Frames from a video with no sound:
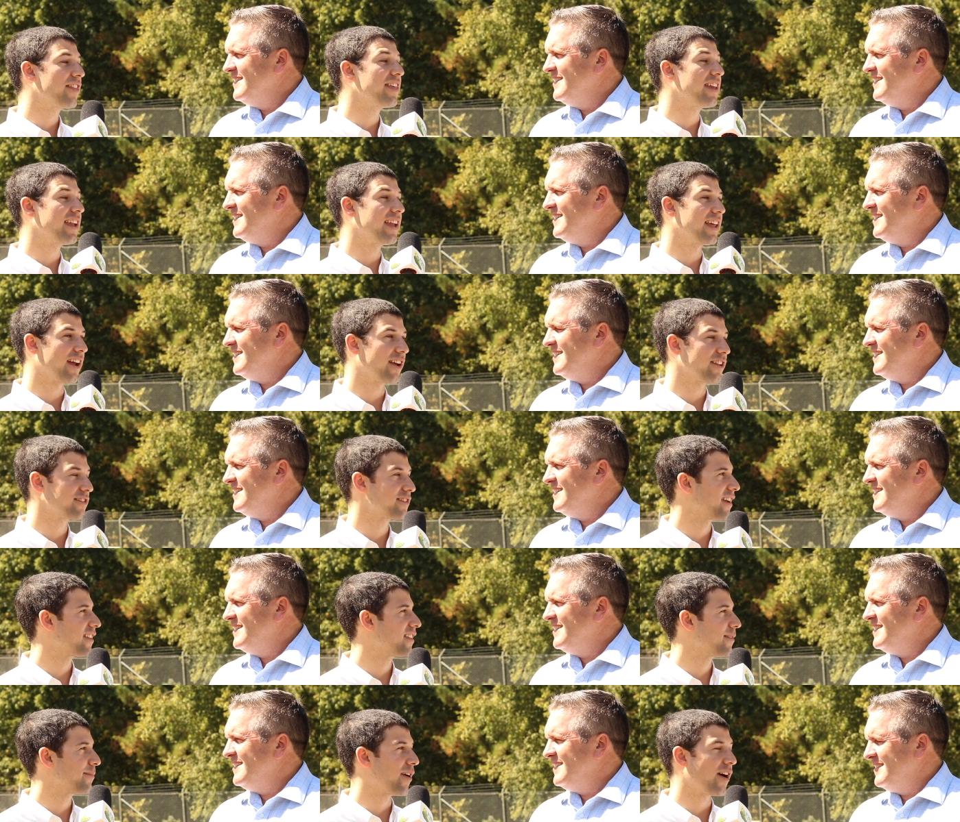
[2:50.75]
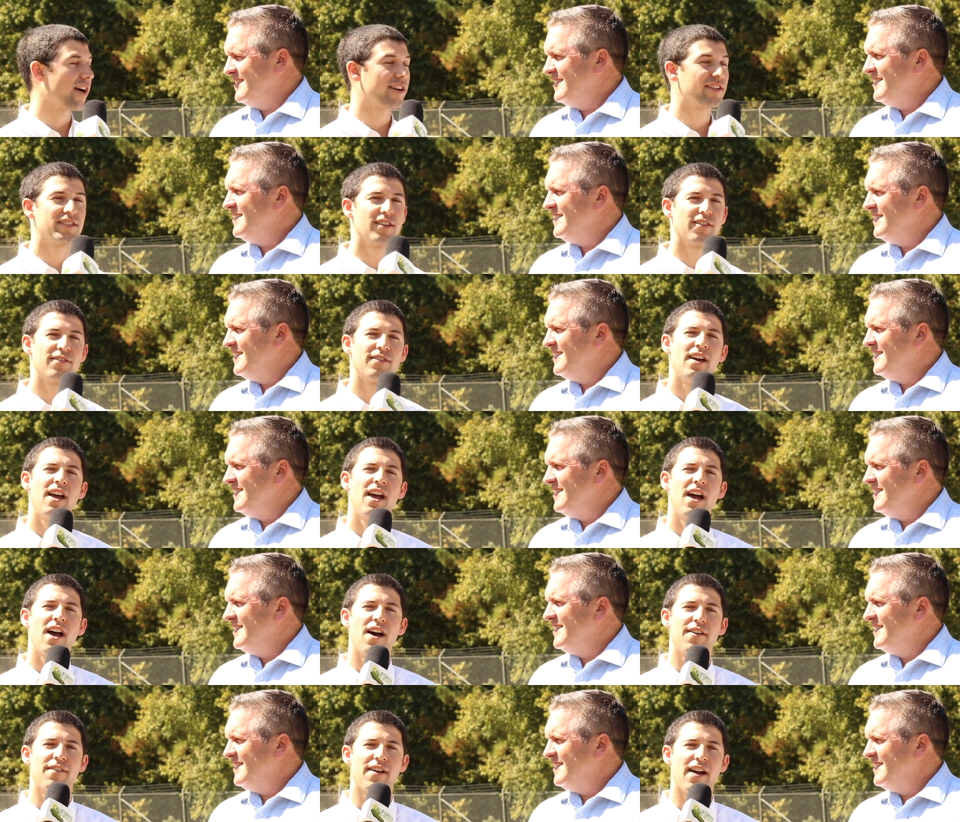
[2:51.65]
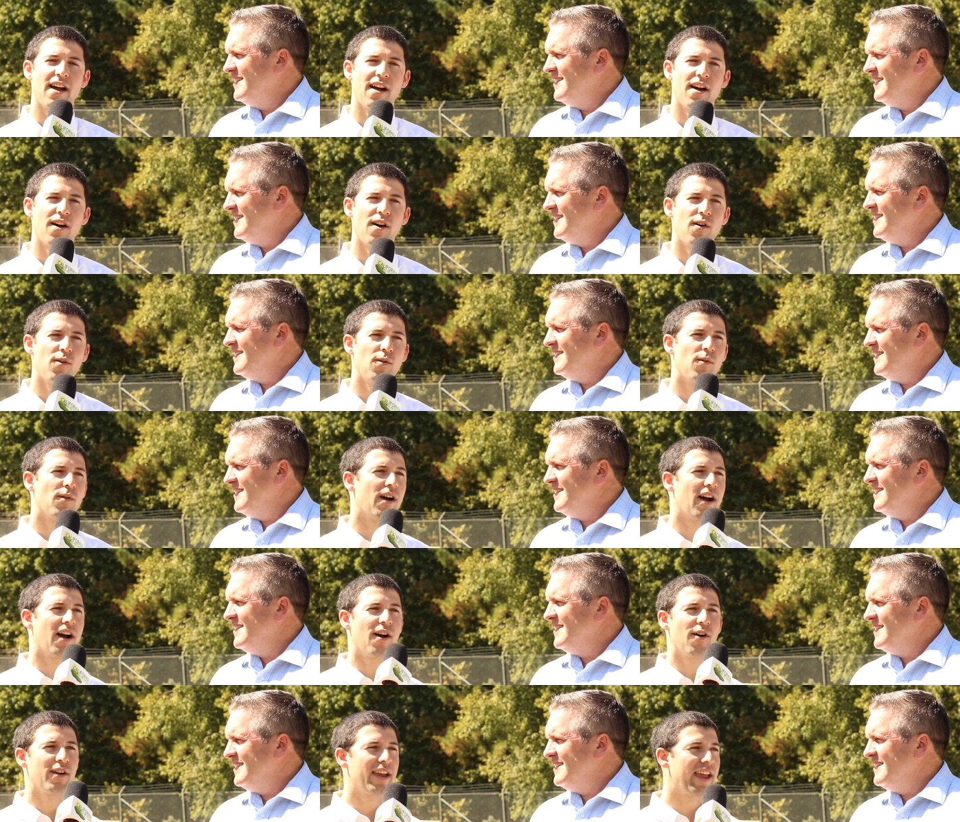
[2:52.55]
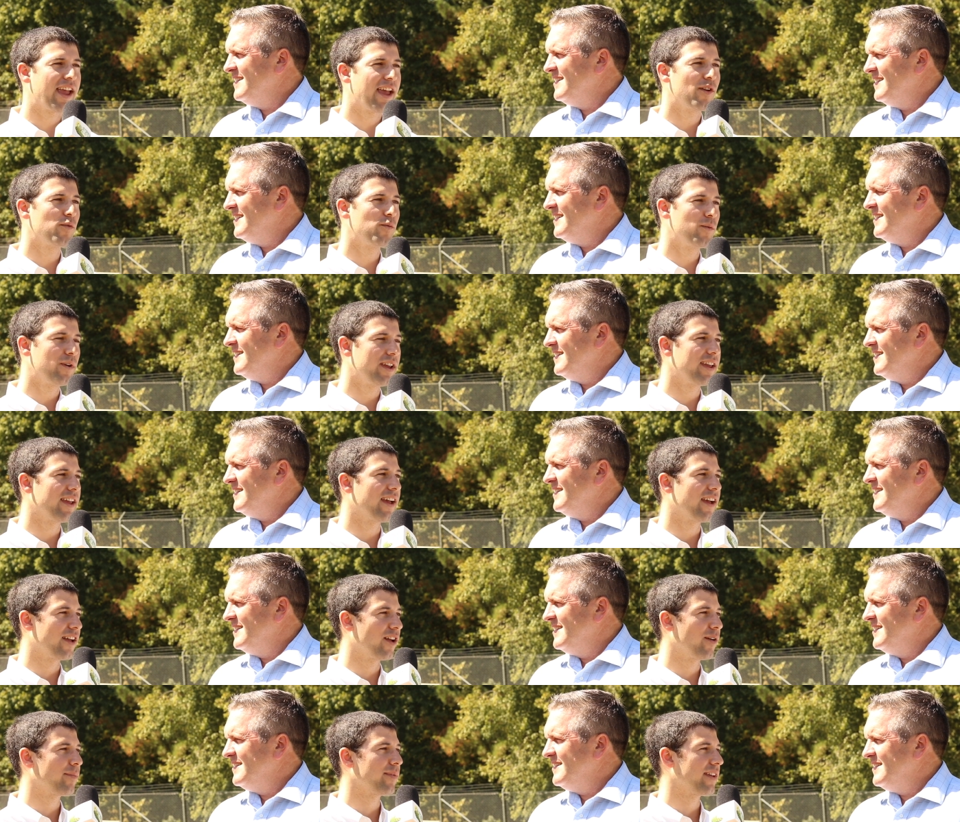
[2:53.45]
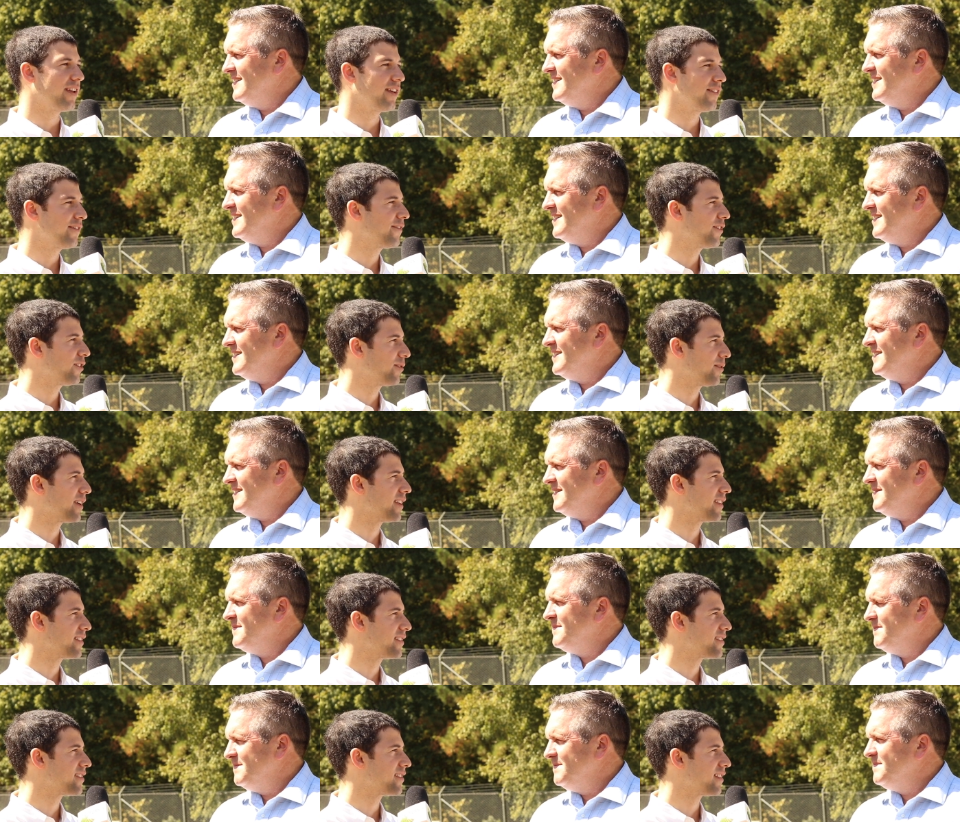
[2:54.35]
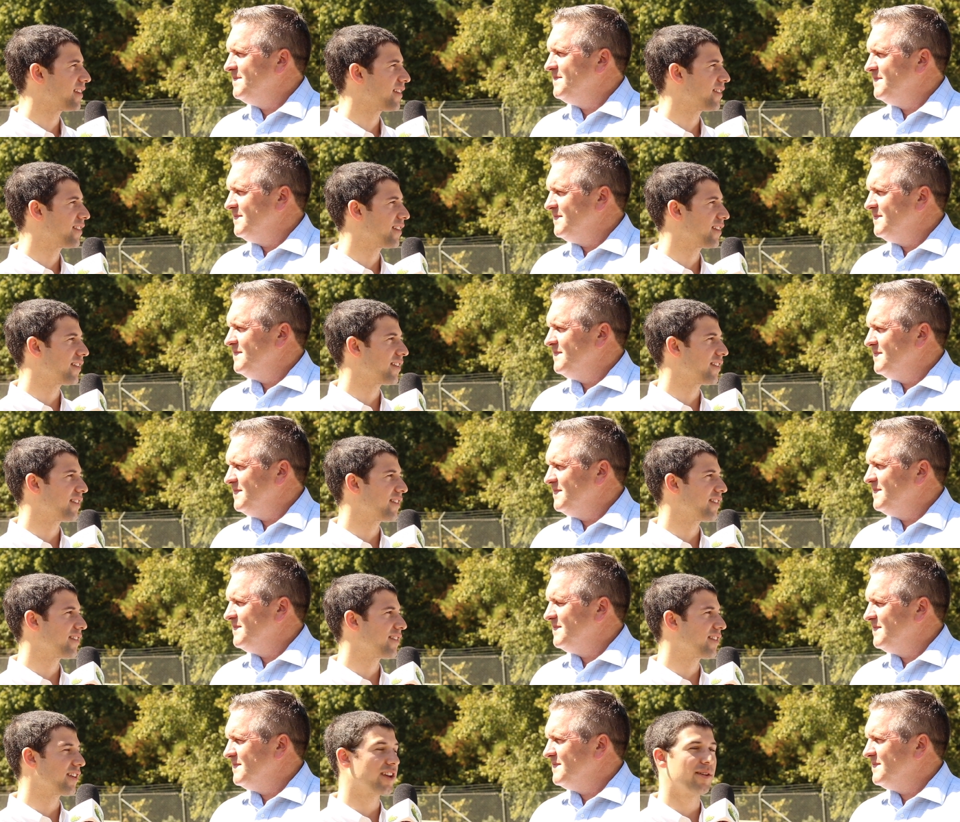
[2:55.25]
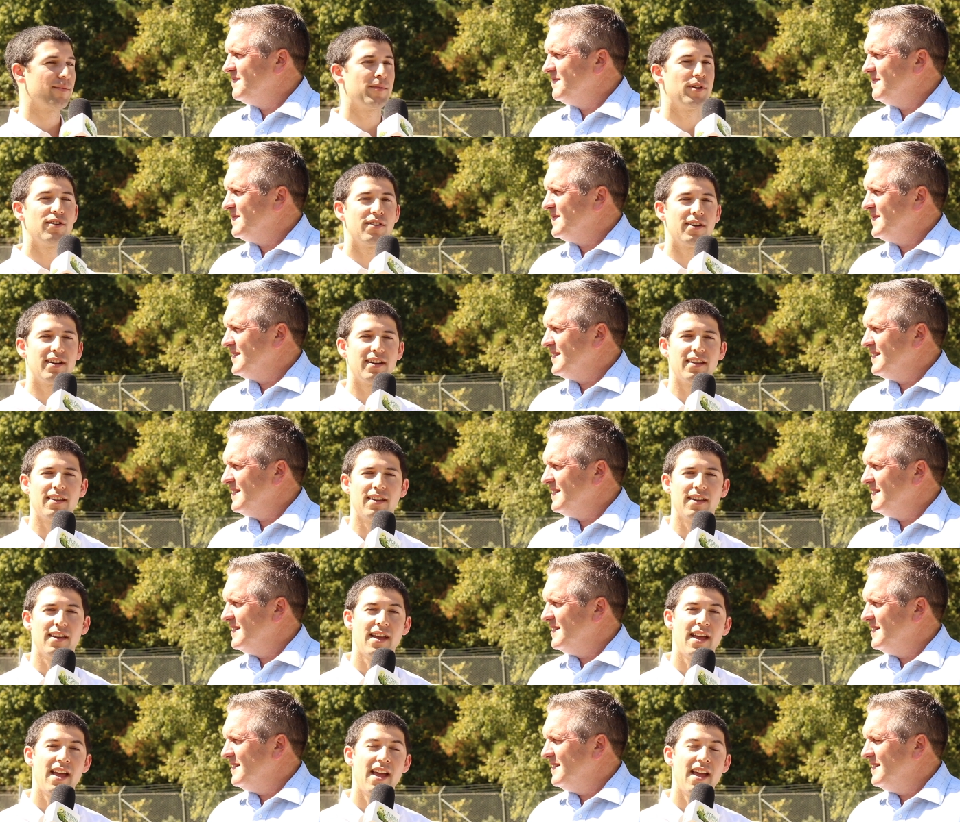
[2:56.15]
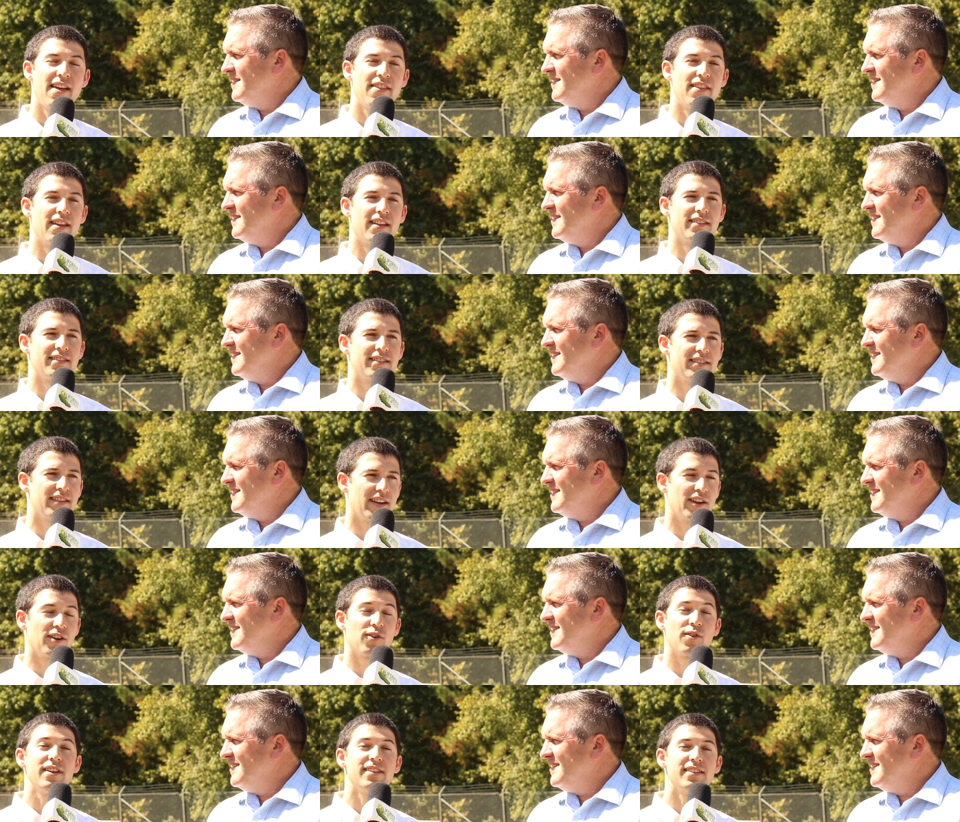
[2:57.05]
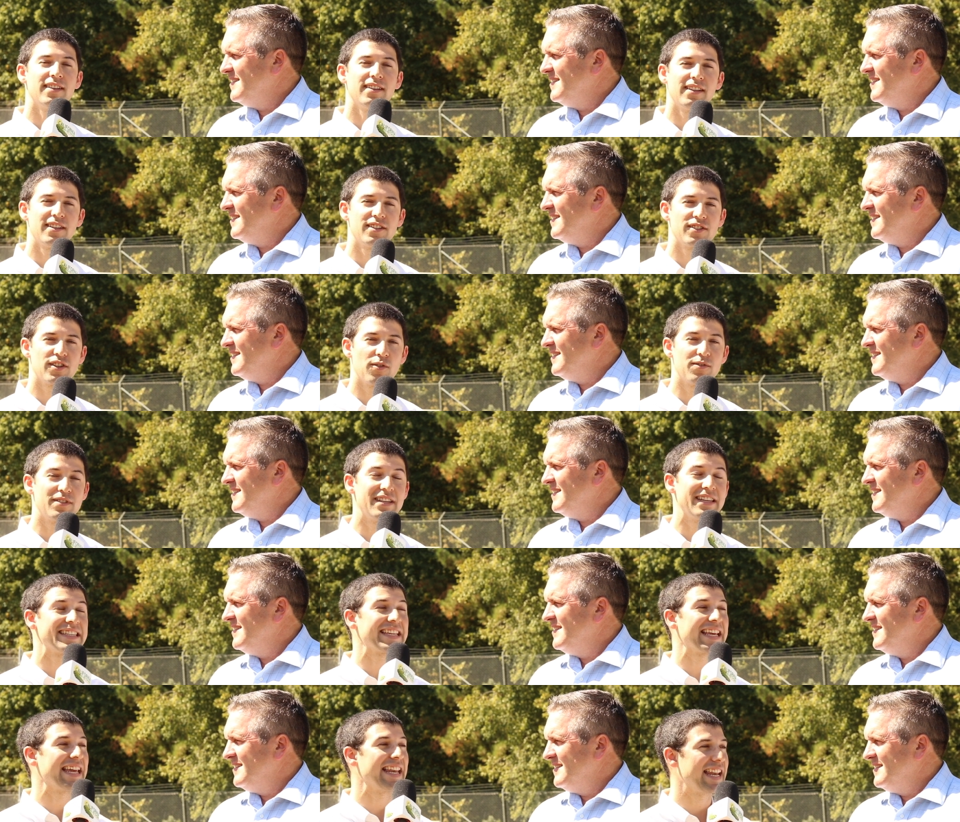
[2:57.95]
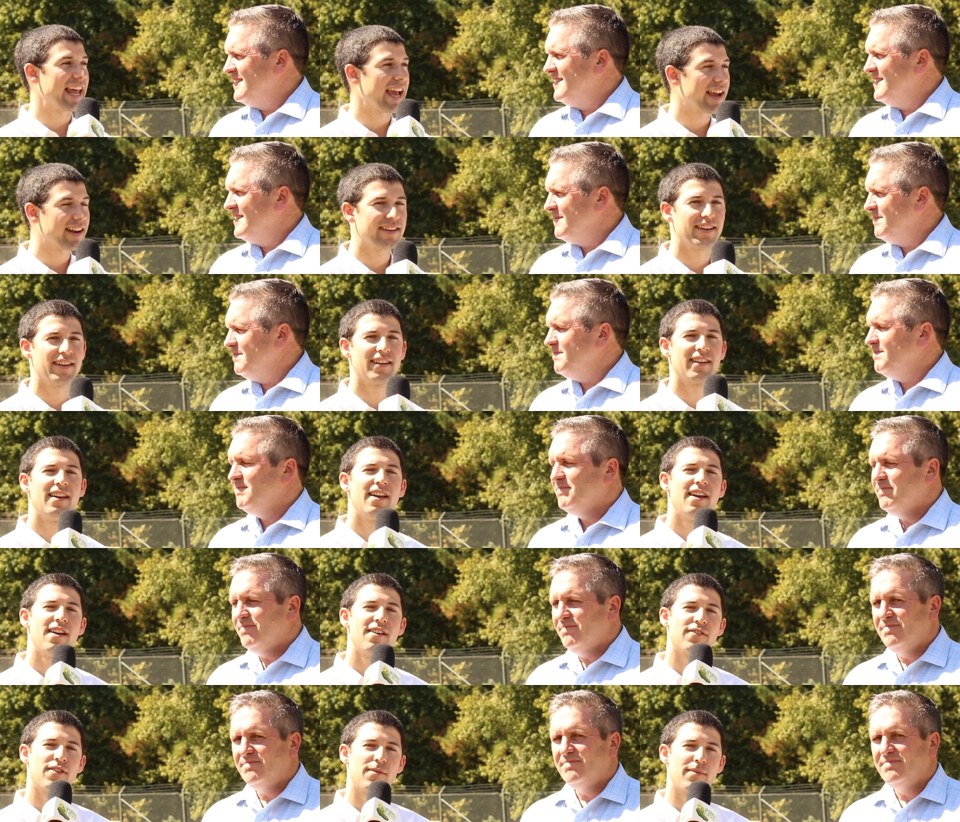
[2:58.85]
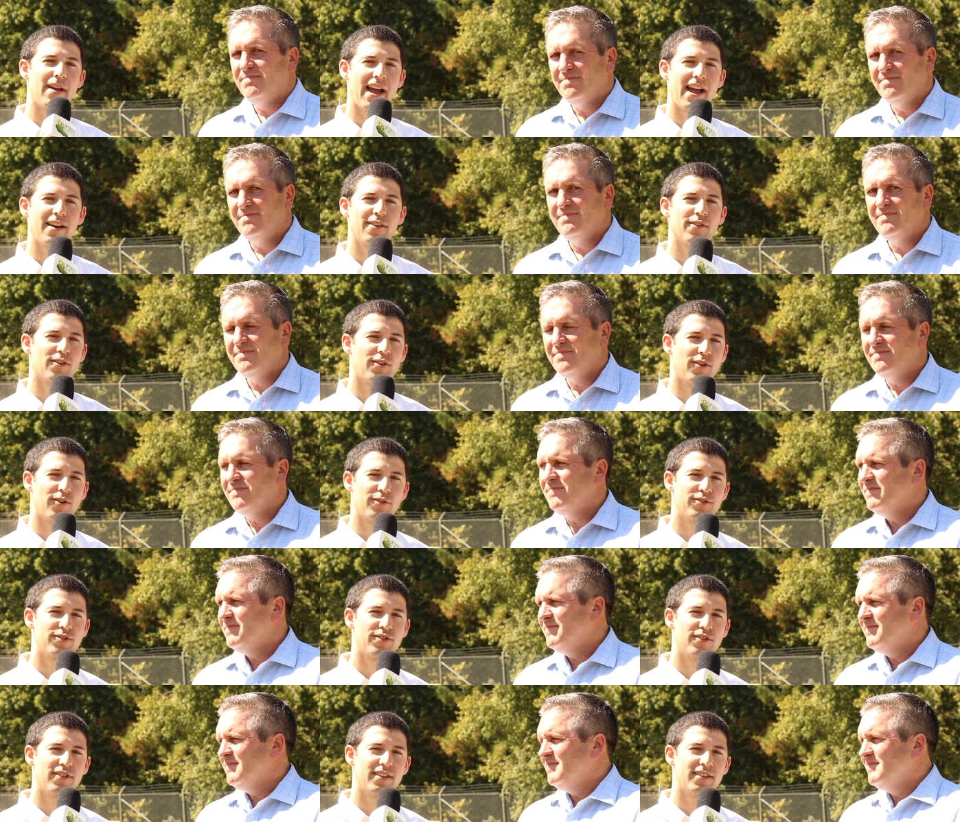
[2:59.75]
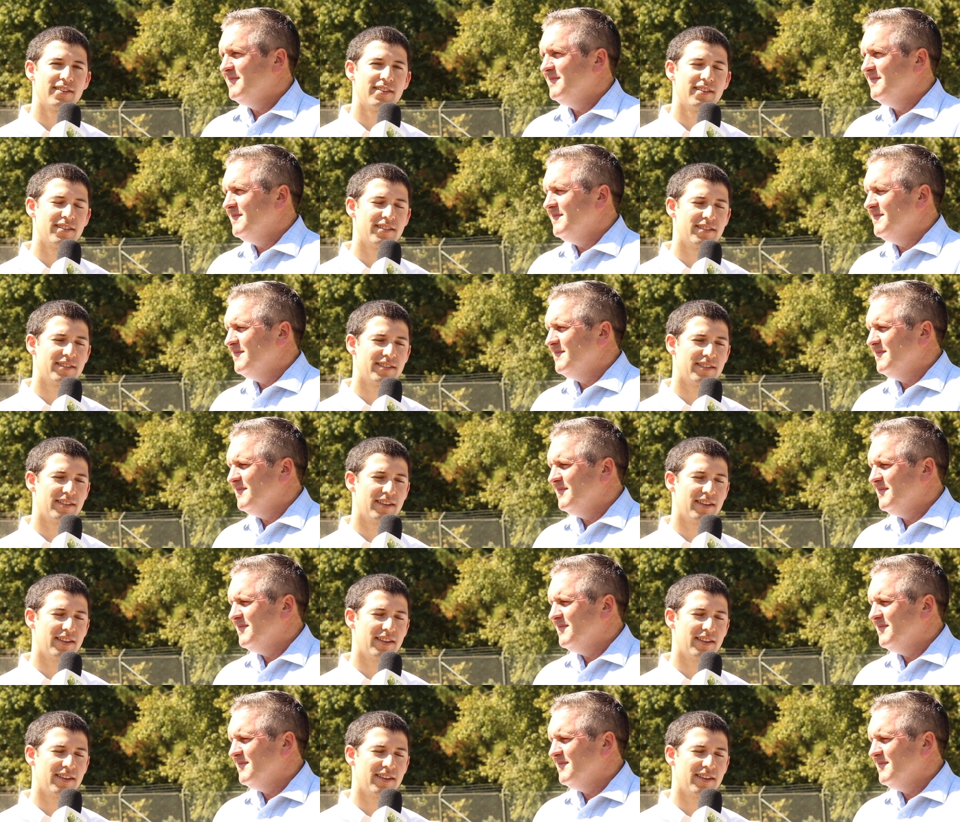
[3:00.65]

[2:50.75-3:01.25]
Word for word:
Speaker 1: of thinking outside the box of, of how how can we help influence the the community that's increasingly so disconnected mm-hmm. from agriculture. This is